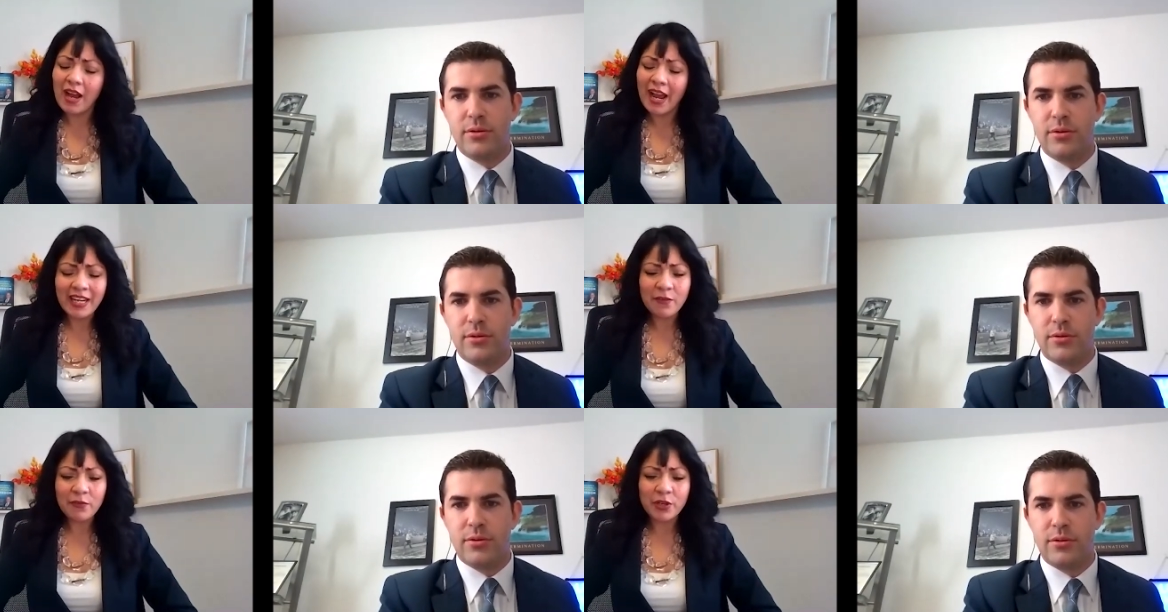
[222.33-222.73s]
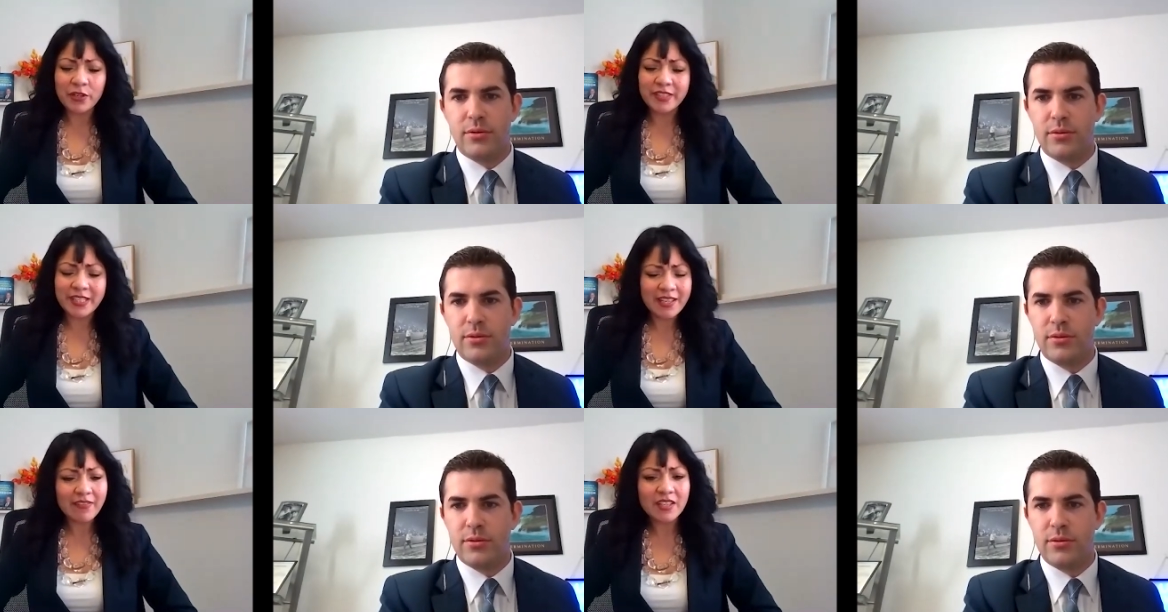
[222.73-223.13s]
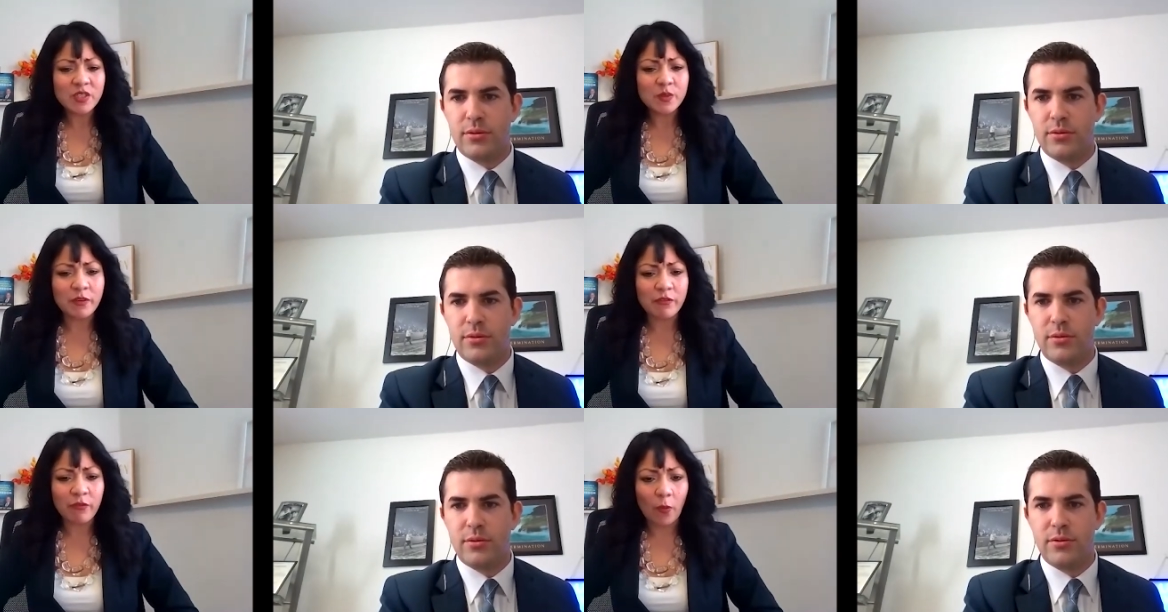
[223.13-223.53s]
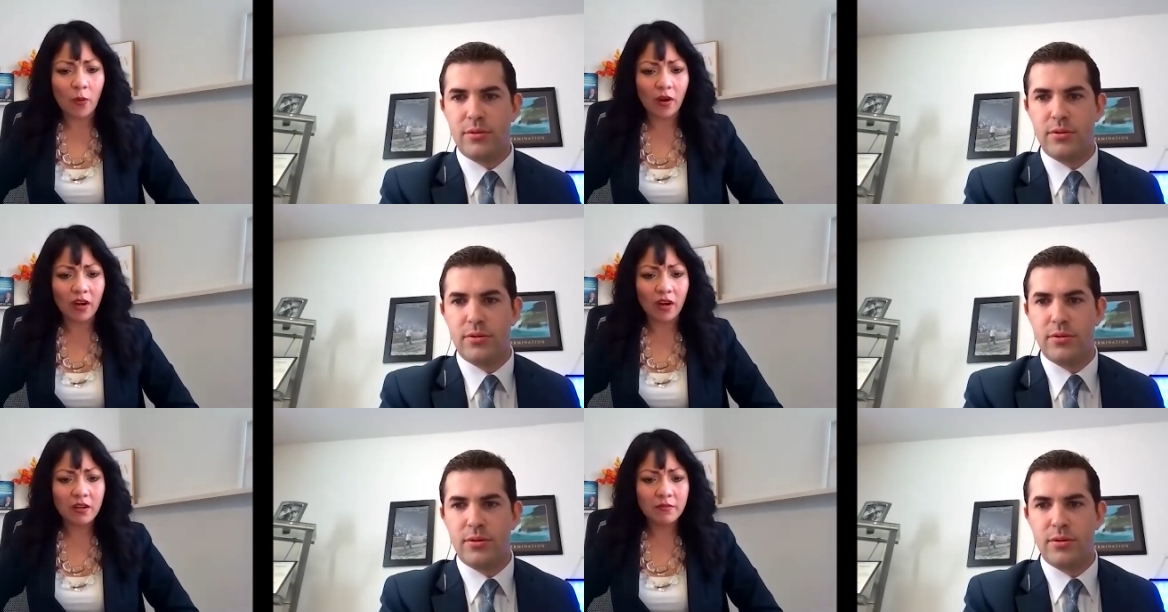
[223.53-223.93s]
Speaker 1: I never did this
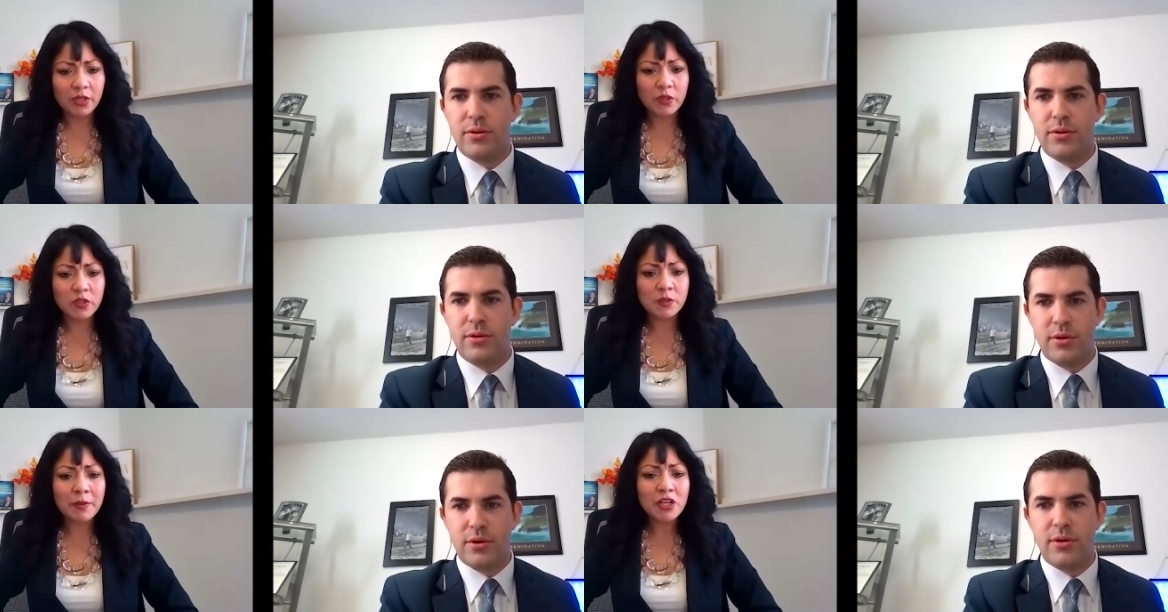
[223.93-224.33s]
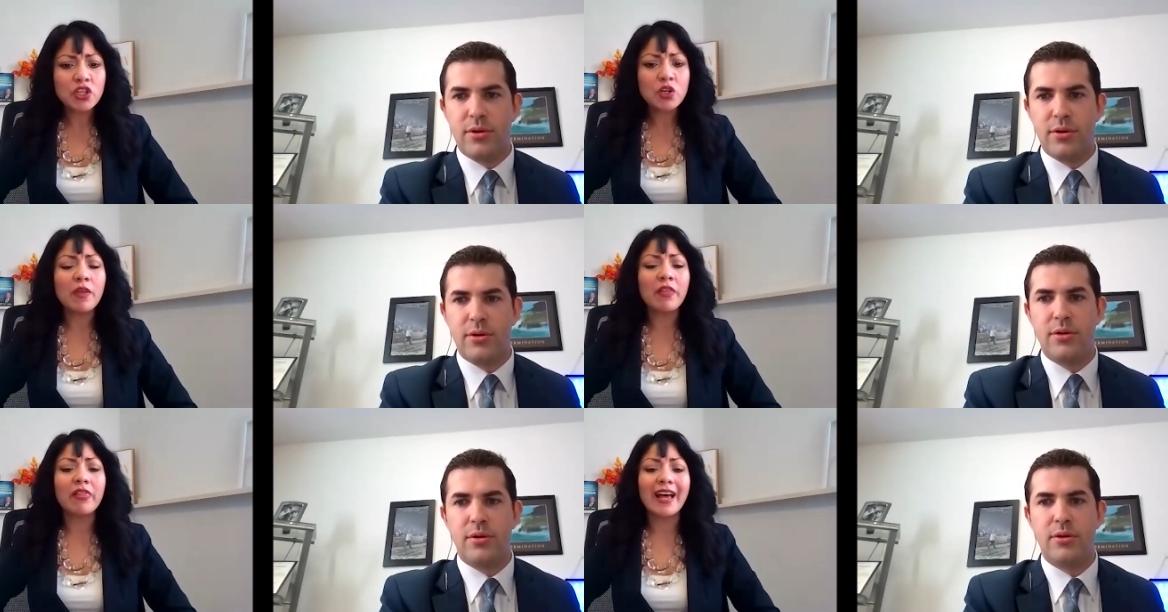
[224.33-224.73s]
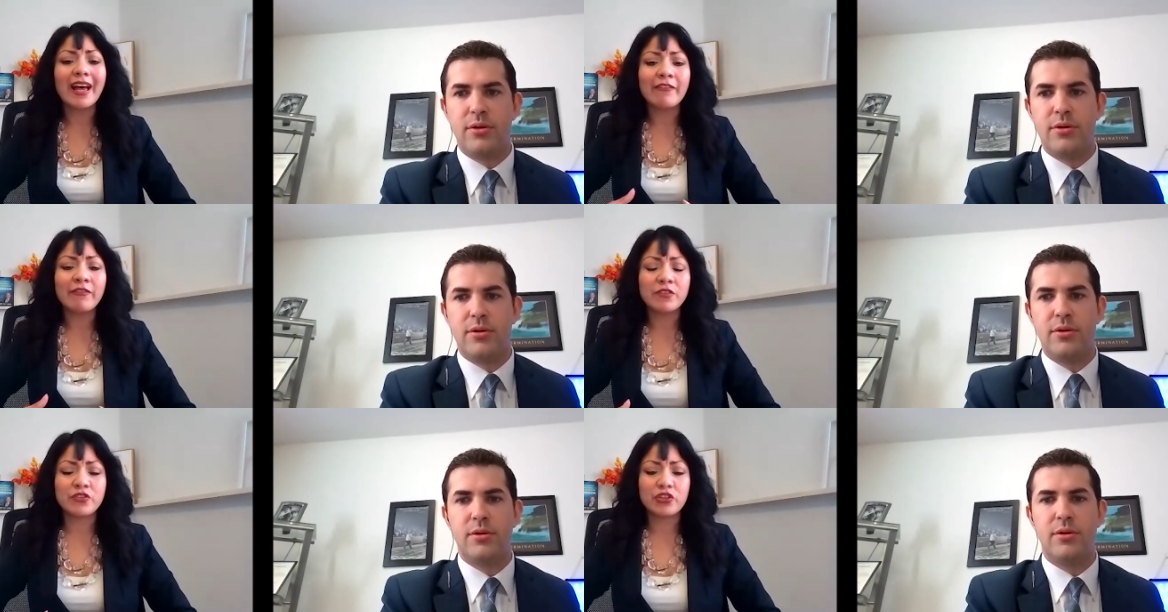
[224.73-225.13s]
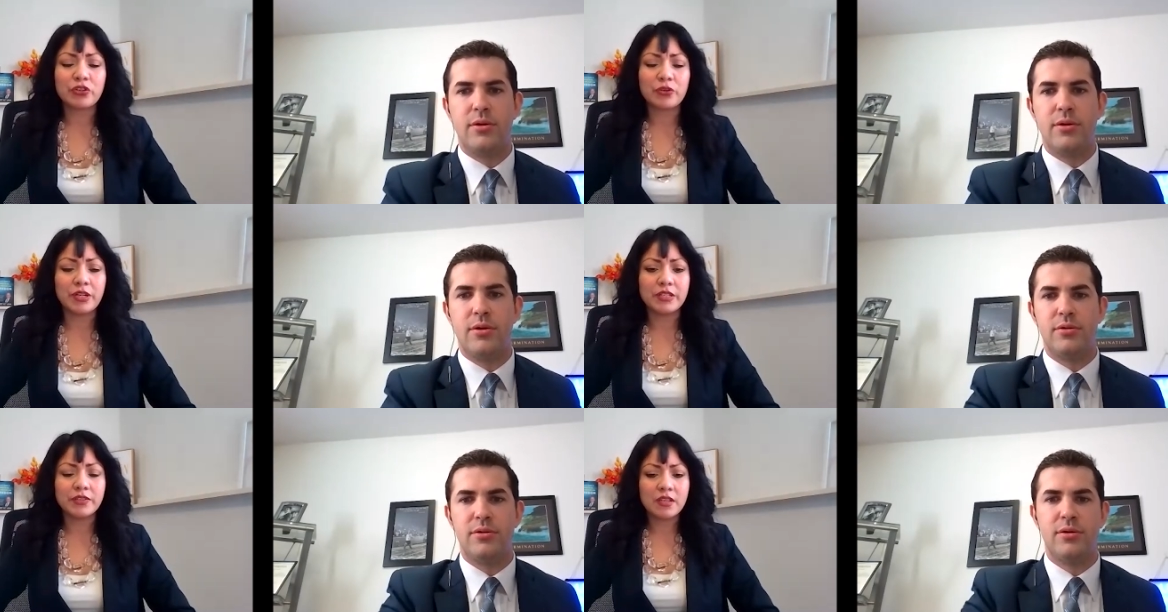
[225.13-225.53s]
before, especially with life
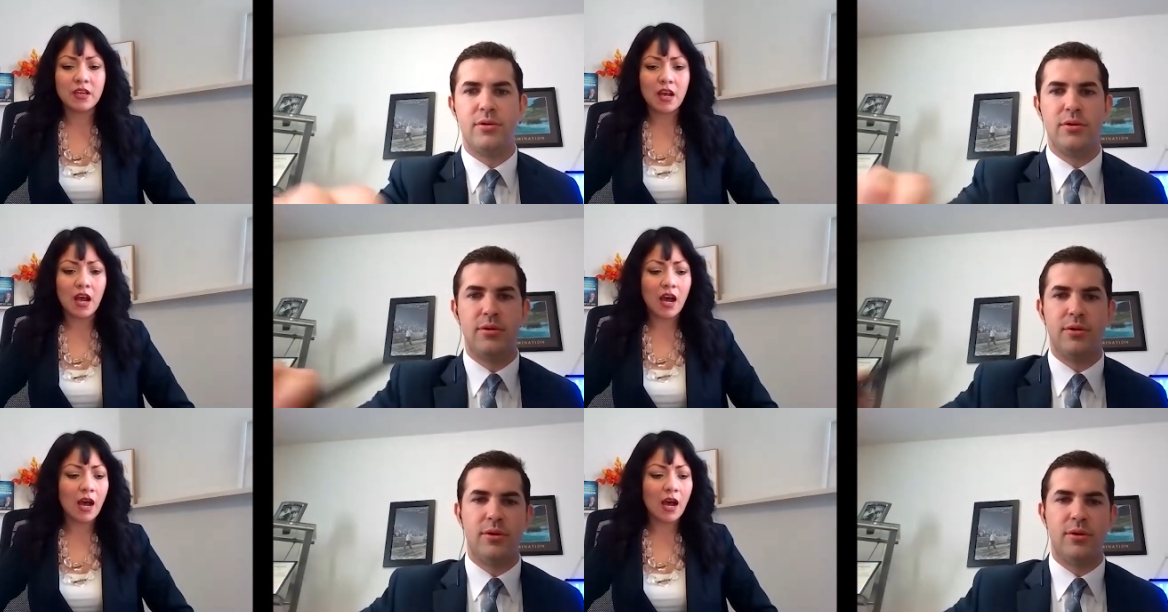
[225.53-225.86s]
insurance.